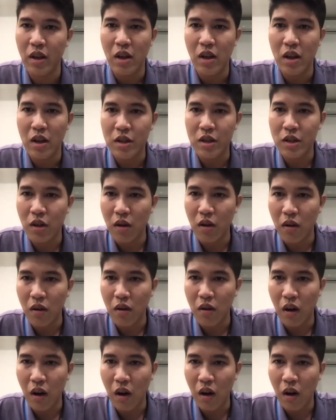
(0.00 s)

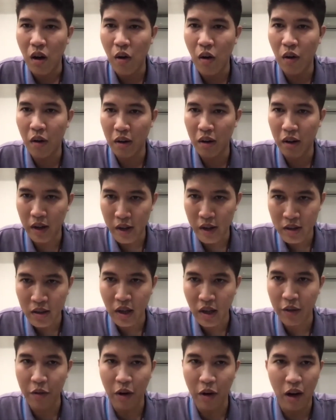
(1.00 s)
So Liz,
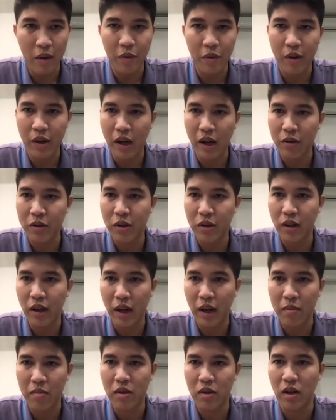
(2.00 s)
if I pronounce your
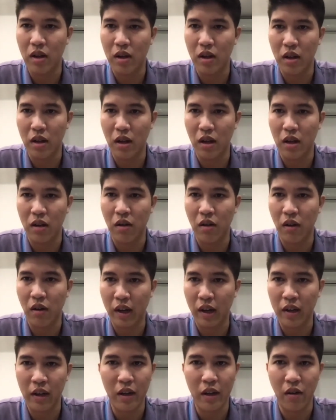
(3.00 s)
name
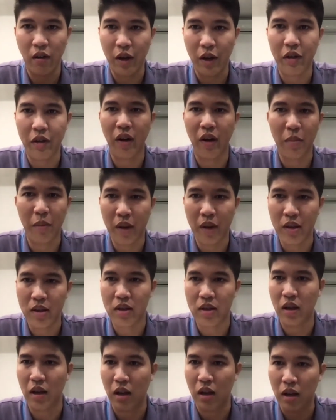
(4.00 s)
correctly or incorrectly, please
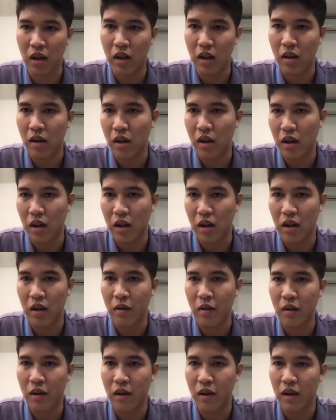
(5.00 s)
uh, uh,
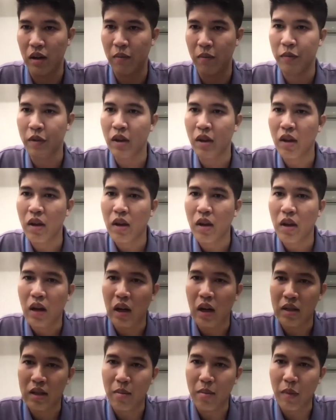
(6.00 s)

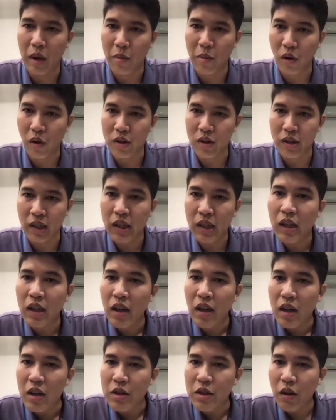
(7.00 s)
accept my apology.
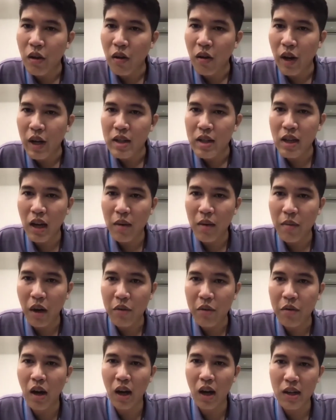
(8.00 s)
So in terms of
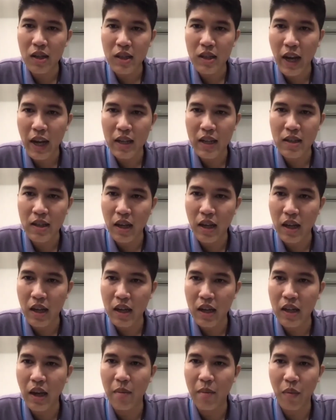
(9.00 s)
context in
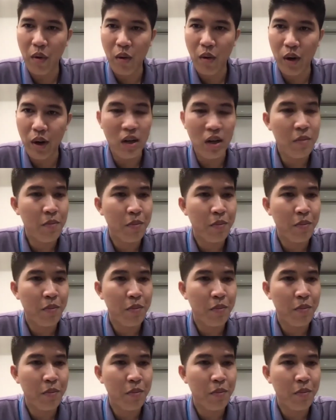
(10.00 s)
Cambodia,